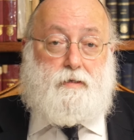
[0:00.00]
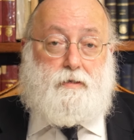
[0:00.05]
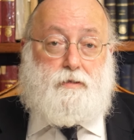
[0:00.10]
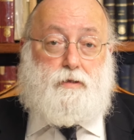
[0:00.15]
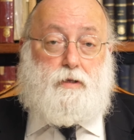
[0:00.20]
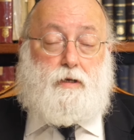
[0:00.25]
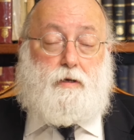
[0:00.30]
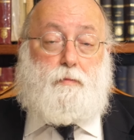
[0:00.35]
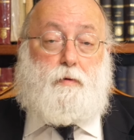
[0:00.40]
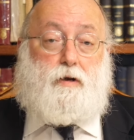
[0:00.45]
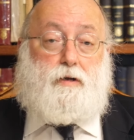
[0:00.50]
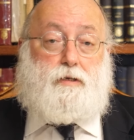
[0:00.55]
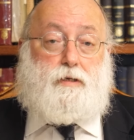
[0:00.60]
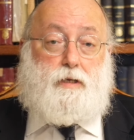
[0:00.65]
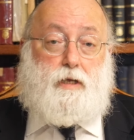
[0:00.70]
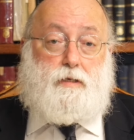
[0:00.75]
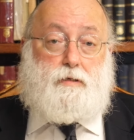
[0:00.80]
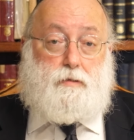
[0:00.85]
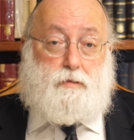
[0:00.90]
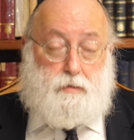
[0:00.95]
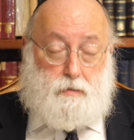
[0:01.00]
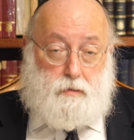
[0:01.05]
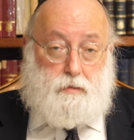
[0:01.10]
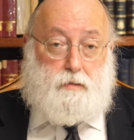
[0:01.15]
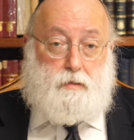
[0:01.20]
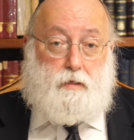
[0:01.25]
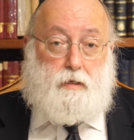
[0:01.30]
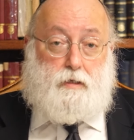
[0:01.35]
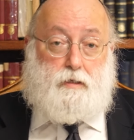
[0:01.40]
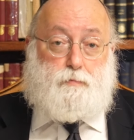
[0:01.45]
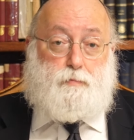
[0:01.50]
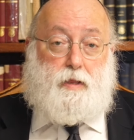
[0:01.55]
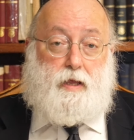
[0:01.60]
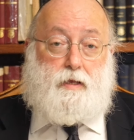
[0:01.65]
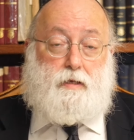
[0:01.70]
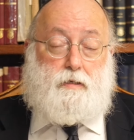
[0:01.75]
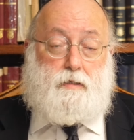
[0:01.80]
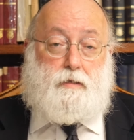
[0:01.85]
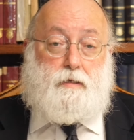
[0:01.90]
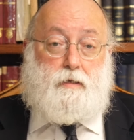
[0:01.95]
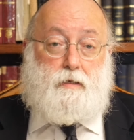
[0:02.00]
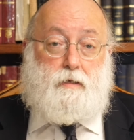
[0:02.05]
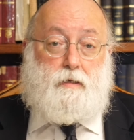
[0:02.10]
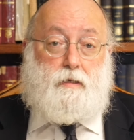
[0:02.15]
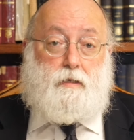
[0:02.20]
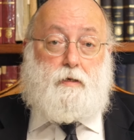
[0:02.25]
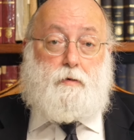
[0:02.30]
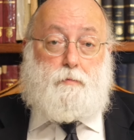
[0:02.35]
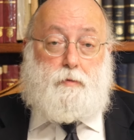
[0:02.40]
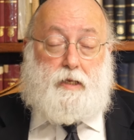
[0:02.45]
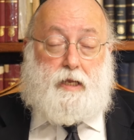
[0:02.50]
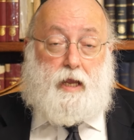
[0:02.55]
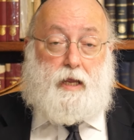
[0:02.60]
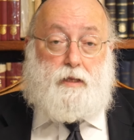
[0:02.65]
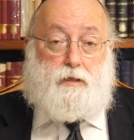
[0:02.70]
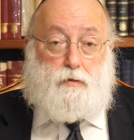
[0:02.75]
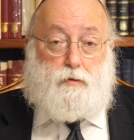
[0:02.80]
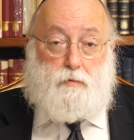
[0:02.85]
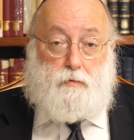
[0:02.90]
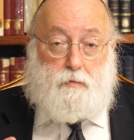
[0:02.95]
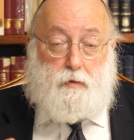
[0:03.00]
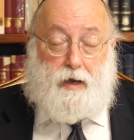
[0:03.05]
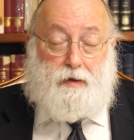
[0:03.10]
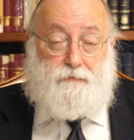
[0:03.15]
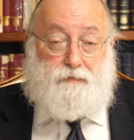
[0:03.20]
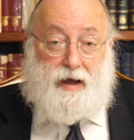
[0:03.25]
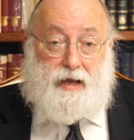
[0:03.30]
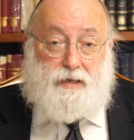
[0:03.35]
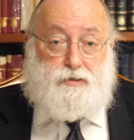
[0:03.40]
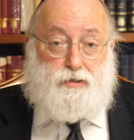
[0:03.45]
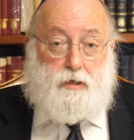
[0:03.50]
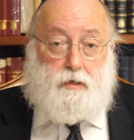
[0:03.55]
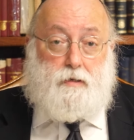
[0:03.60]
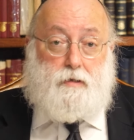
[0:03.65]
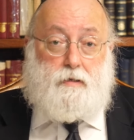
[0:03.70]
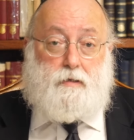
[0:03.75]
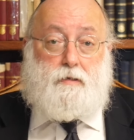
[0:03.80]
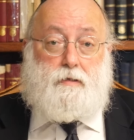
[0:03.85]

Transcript: So the Gemara says, explains, we gave to Avadia,